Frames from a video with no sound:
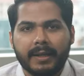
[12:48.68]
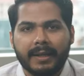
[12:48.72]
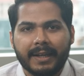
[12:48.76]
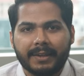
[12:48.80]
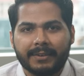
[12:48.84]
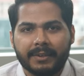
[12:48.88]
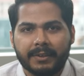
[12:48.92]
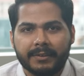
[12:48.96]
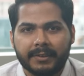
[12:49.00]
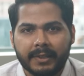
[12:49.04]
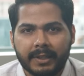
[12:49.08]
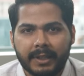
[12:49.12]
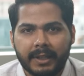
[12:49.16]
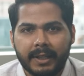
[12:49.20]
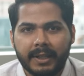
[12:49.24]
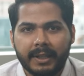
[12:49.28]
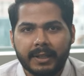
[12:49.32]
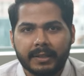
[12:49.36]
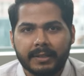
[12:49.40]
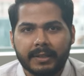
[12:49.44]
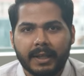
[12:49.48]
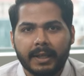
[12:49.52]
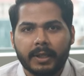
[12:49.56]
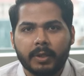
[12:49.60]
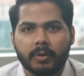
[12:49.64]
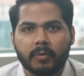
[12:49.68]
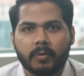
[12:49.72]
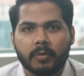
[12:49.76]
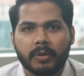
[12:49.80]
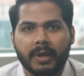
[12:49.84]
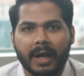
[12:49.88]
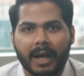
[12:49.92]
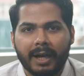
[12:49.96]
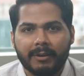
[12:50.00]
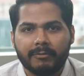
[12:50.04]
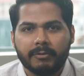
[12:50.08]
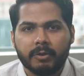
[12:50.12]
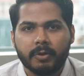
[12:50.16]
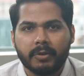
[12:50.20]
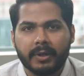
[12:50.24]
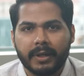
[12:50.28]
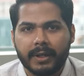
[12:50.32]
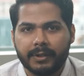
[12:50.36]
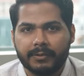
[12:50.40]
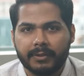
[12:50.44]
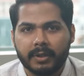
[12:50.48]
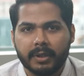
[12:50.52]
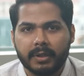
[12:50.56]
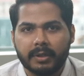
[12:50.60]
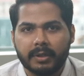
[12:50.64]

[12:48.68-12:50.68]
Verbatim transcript: necessity, then you would have to raise